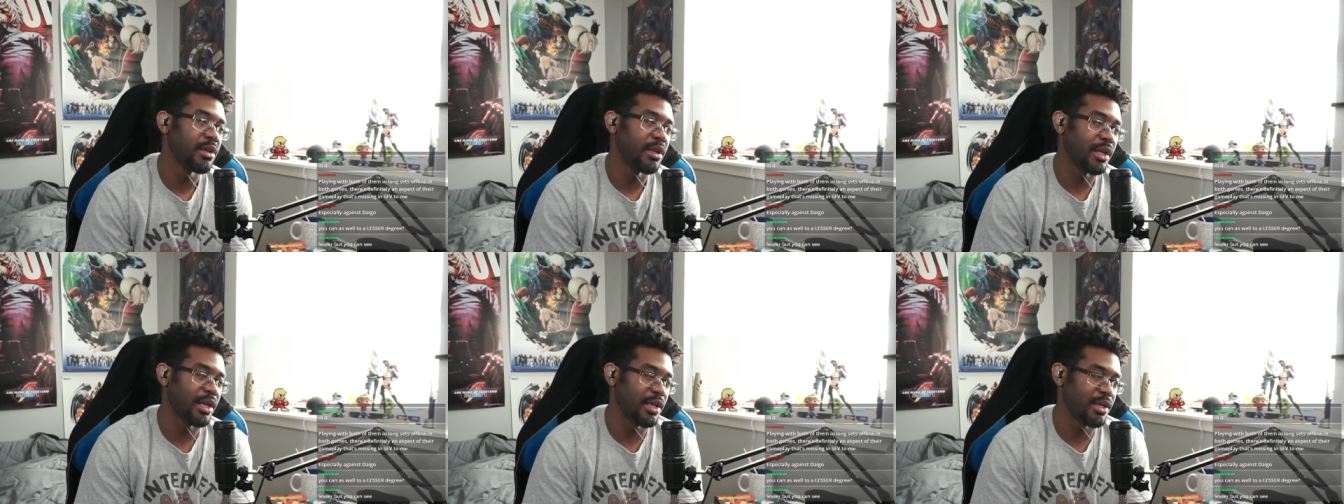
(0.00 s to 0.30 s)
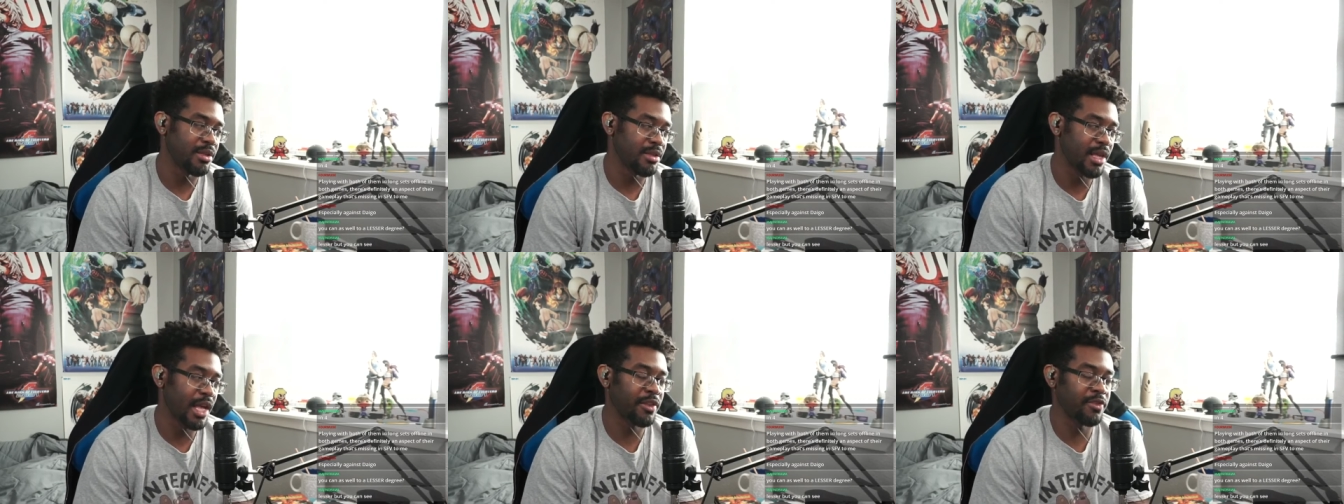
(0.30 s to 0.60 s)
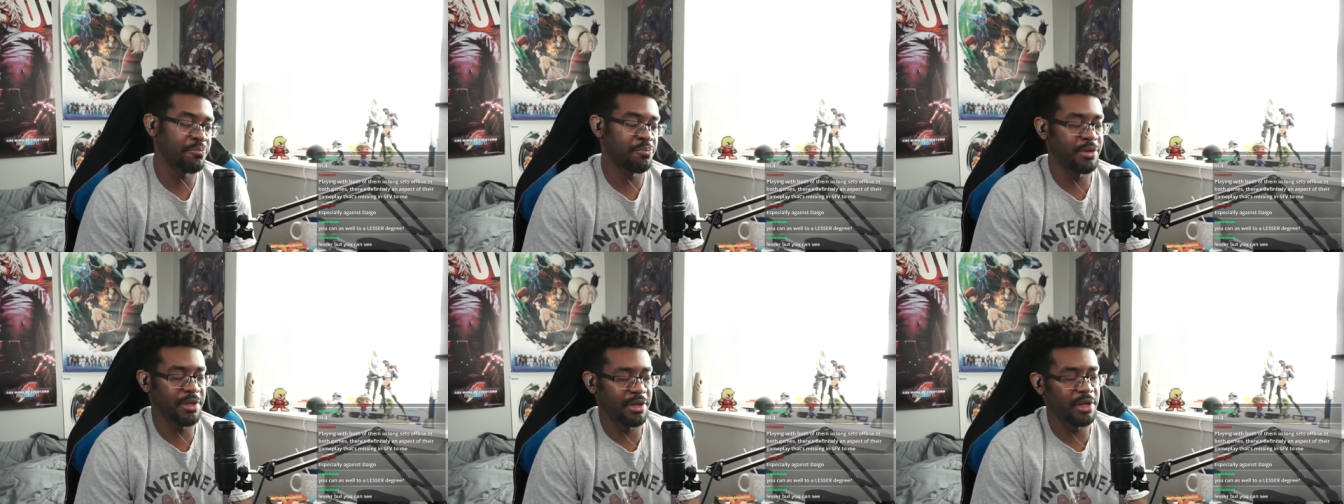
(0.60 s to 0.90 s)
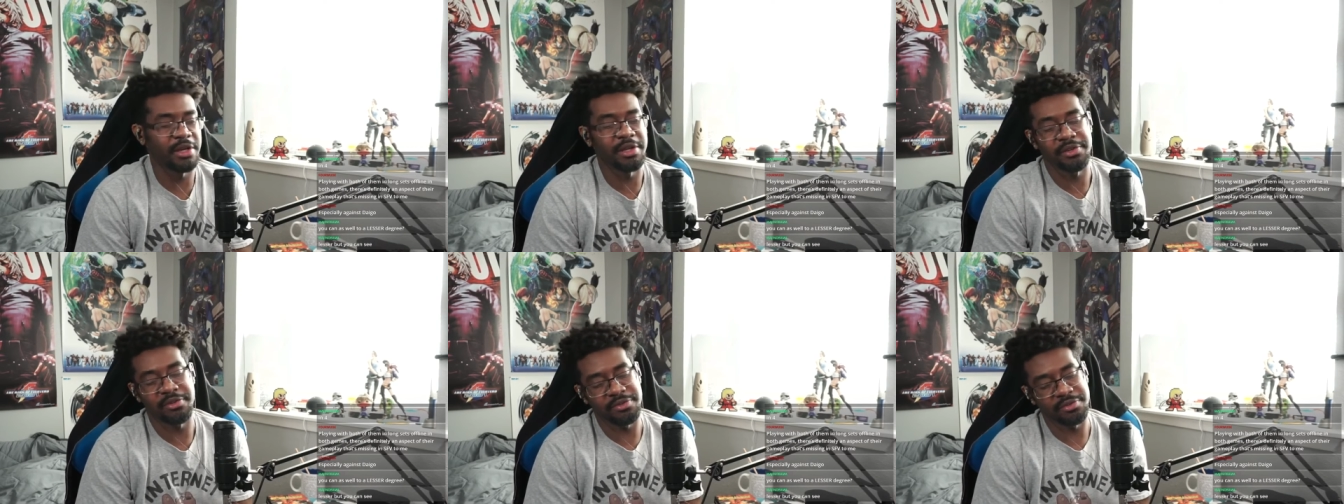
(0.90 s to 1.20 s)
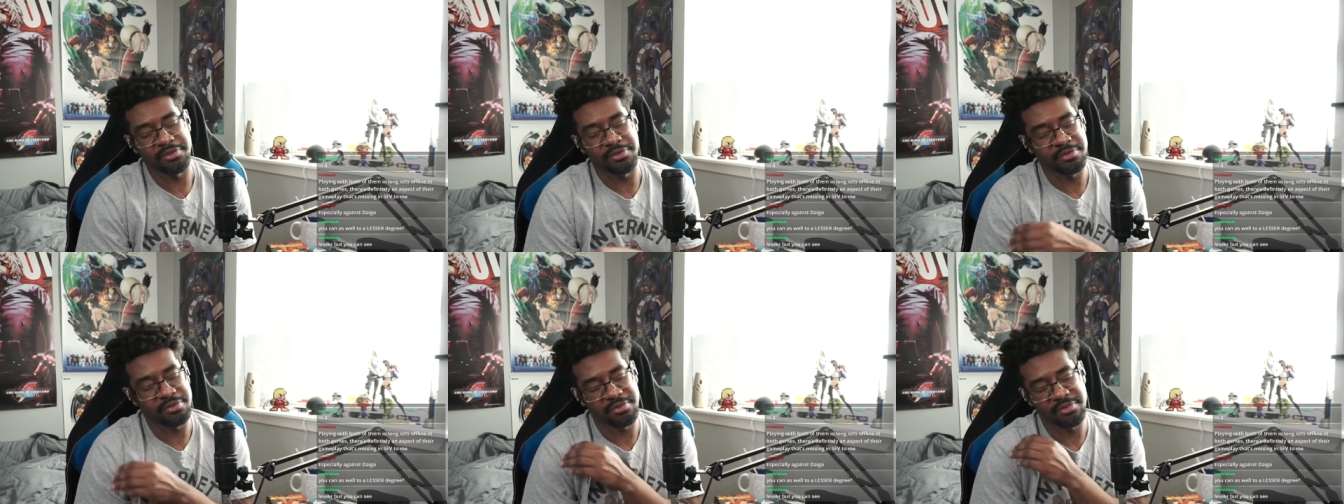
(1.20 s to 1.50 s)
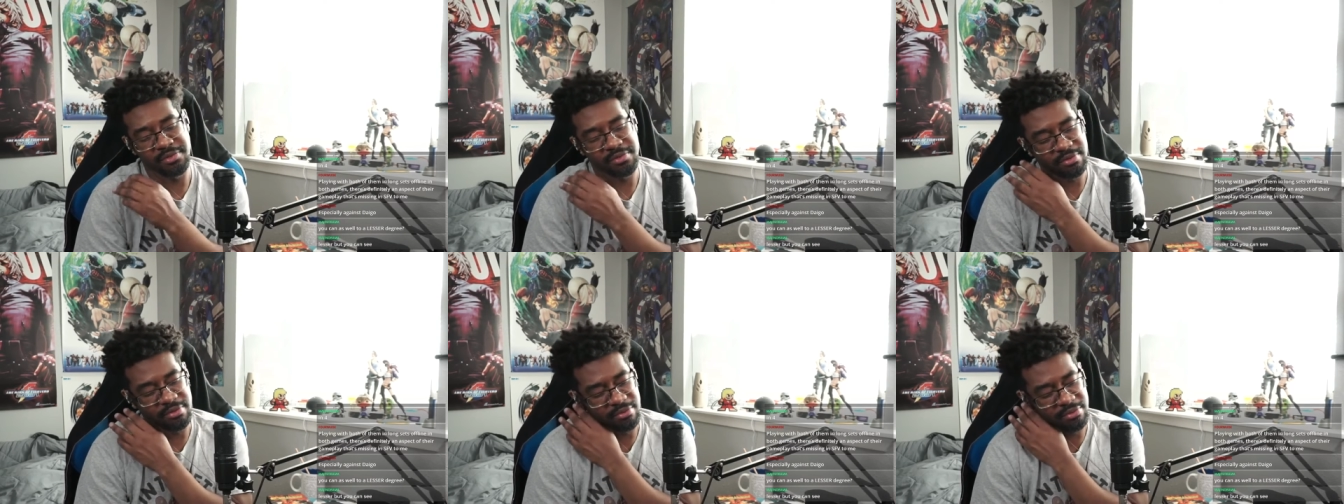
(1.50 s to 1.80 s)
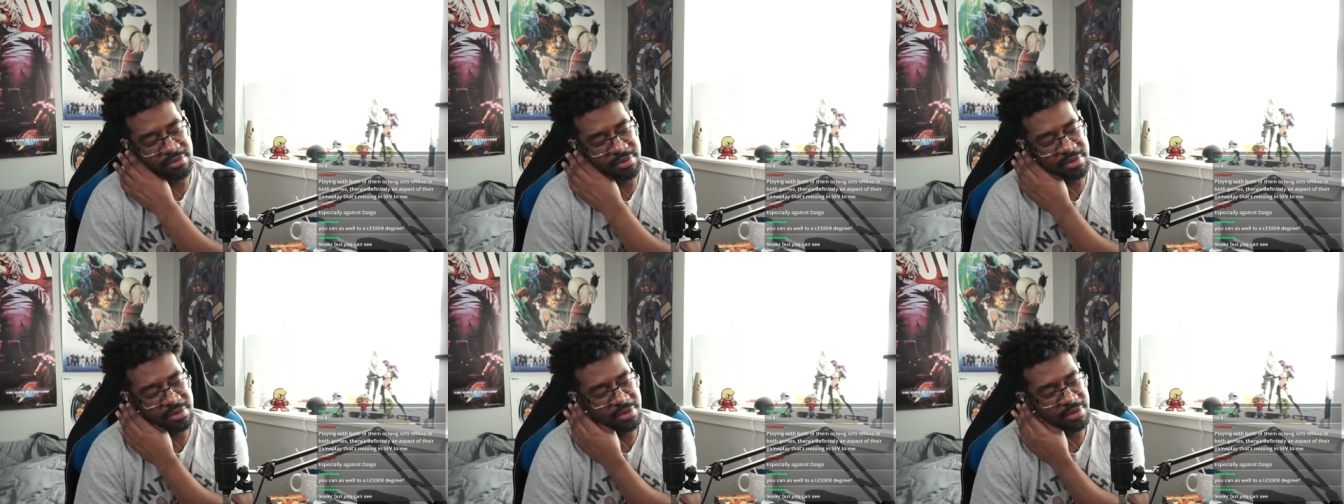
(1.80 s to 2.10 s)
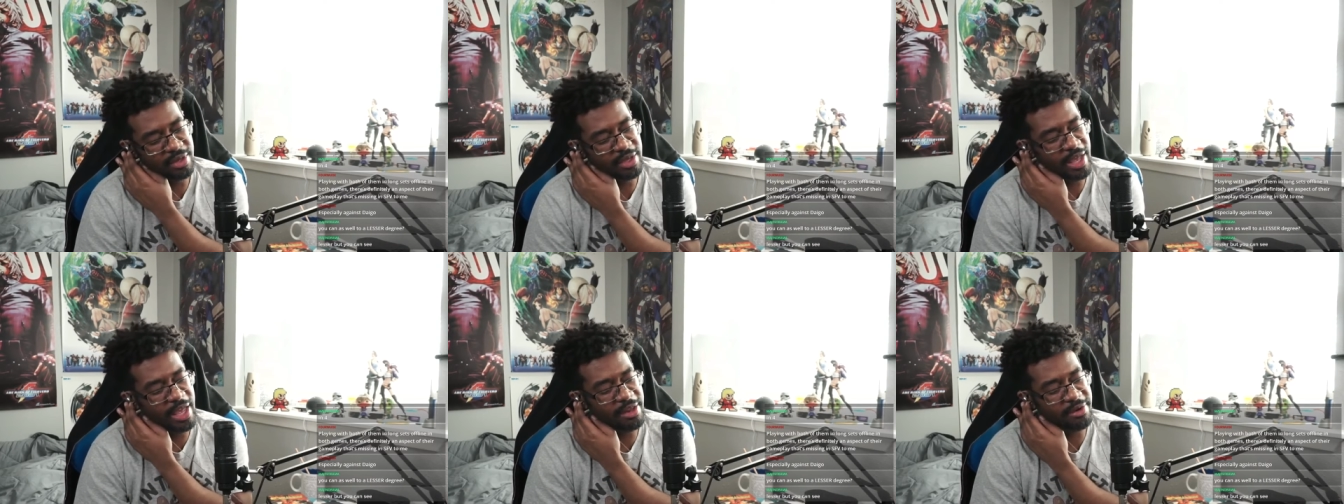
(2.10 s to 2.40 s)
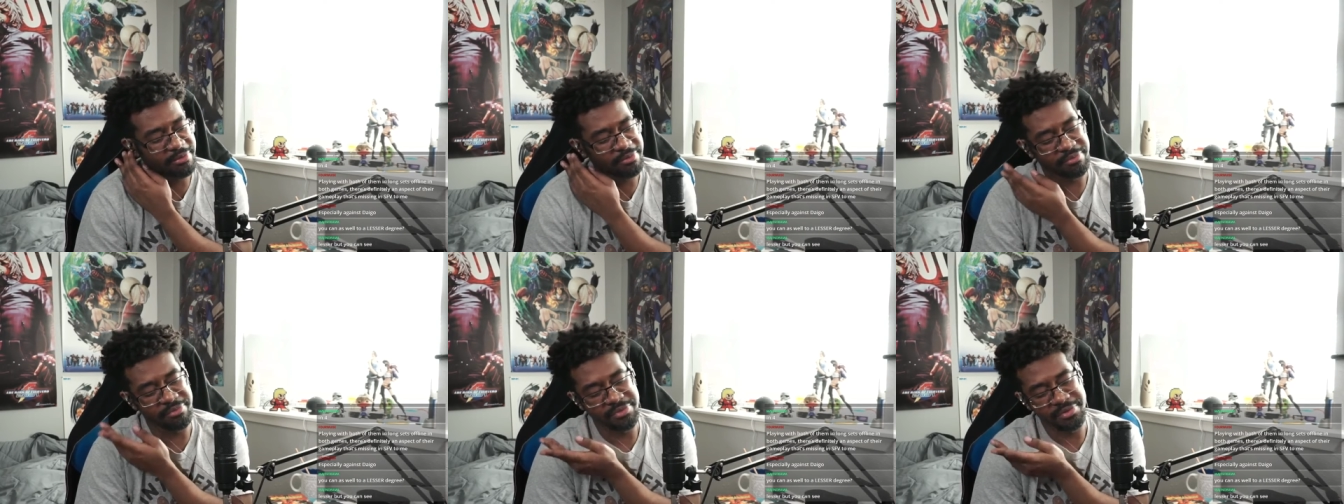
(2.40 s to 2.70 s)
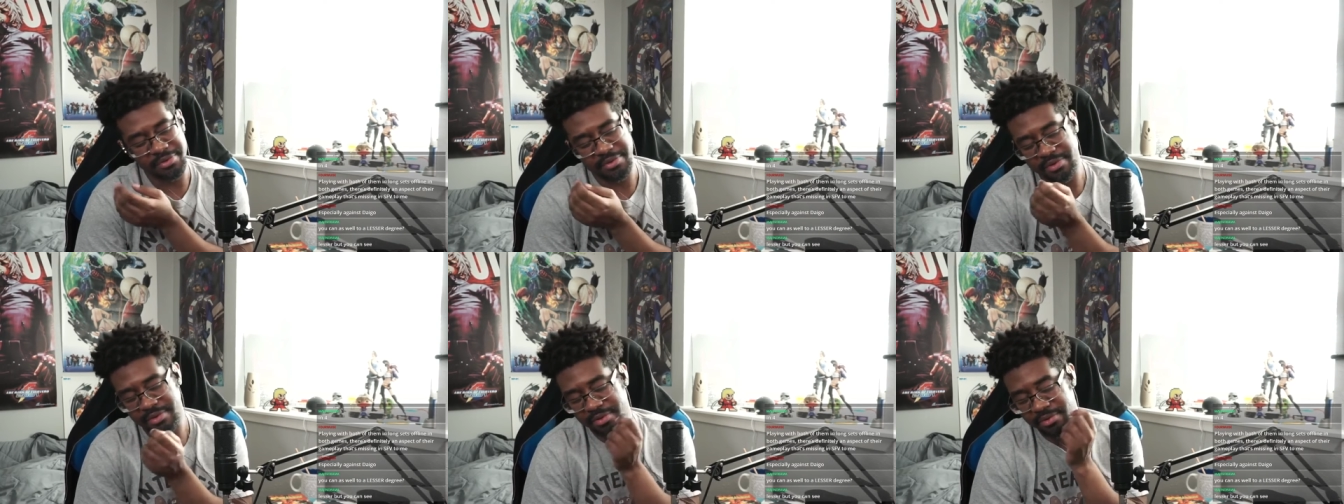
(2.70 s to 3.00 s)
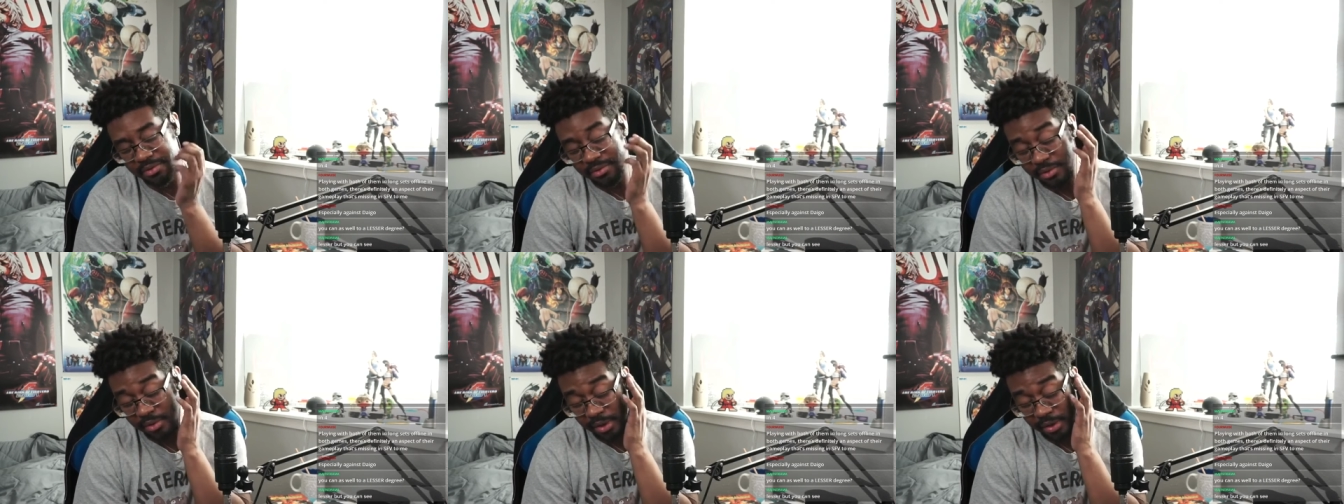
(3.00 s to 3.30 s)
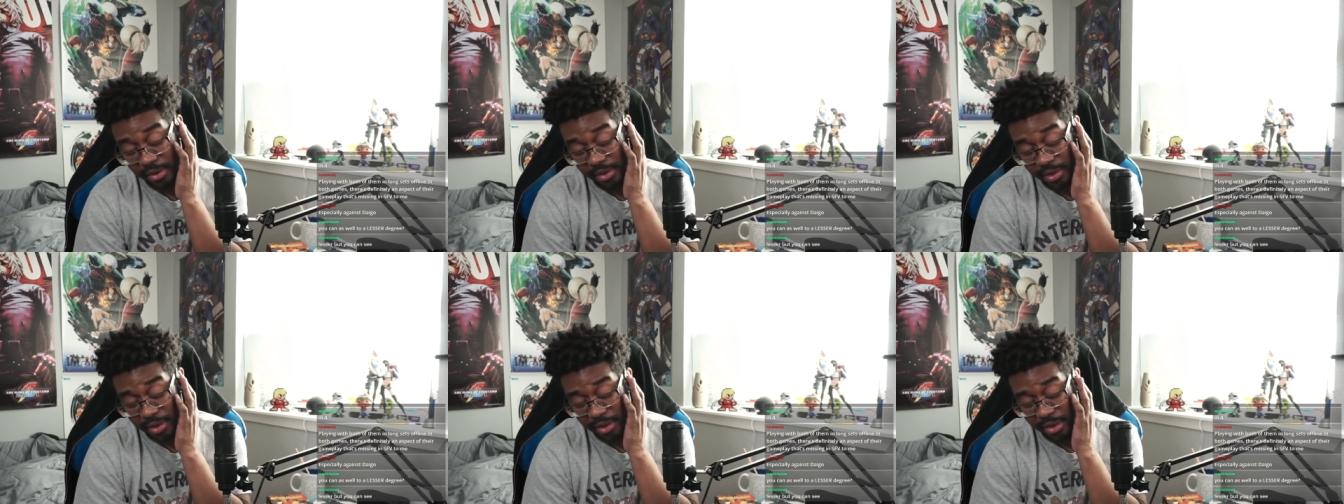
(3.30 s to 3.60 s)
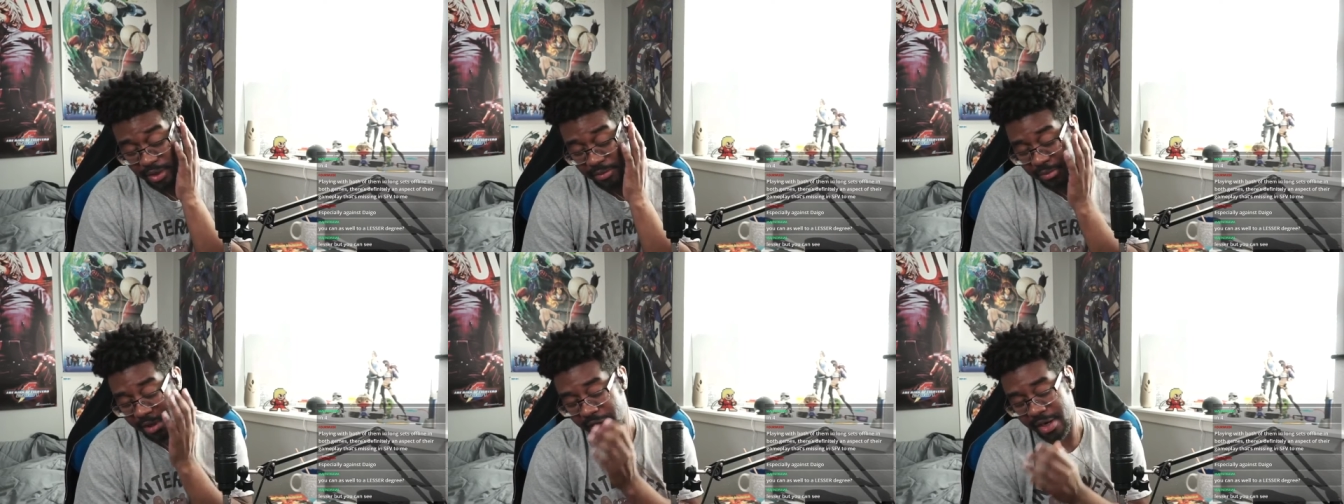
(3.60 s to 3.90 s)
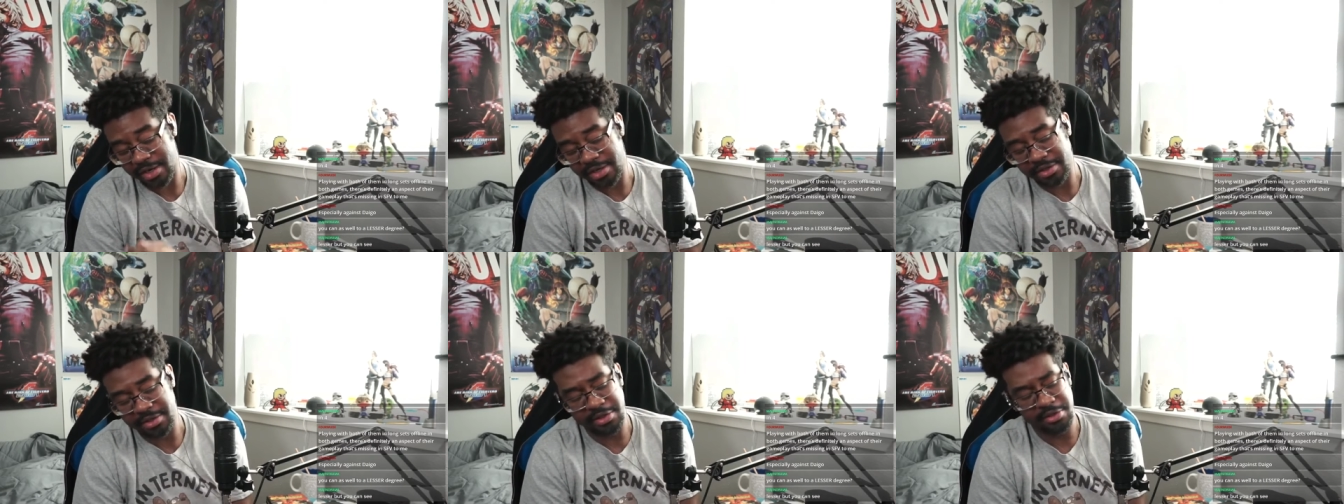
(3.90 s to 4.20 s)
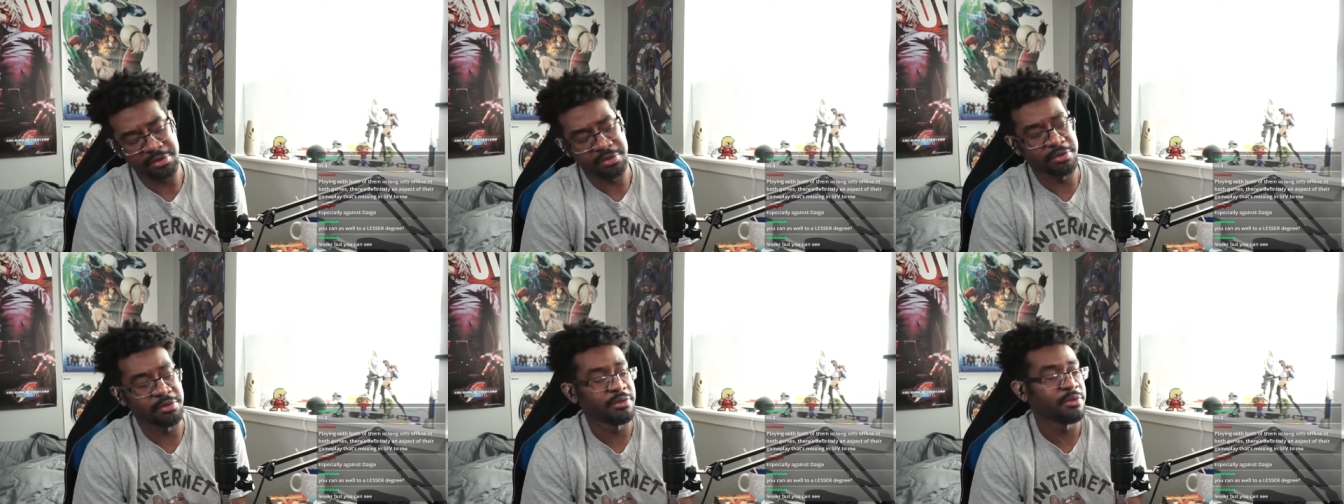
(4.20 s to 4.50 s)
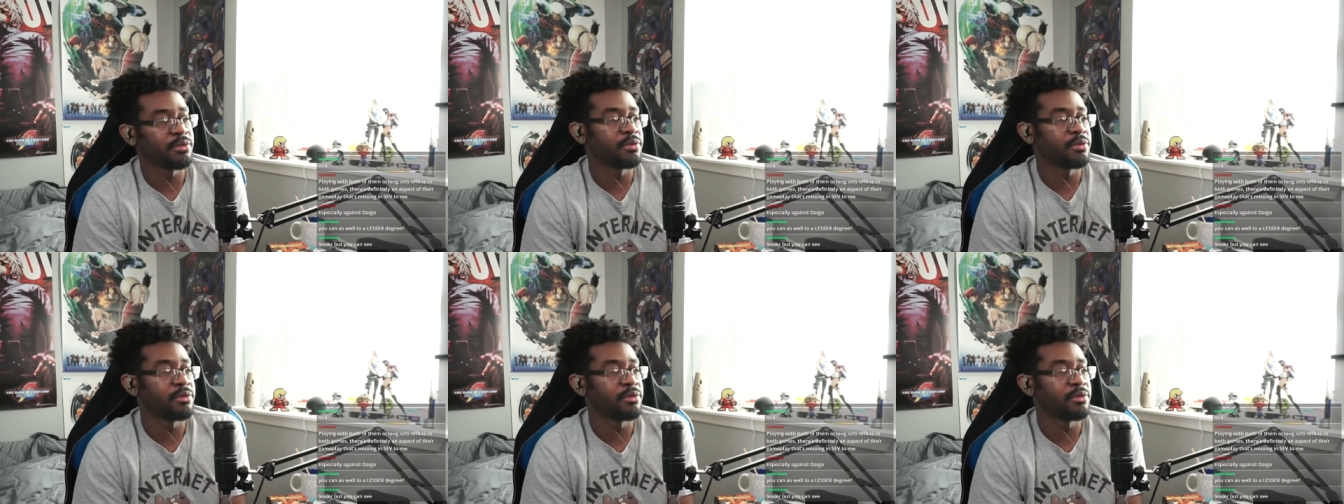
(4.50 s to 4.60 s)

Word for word: And that's because, you know, I had a mod in the deal.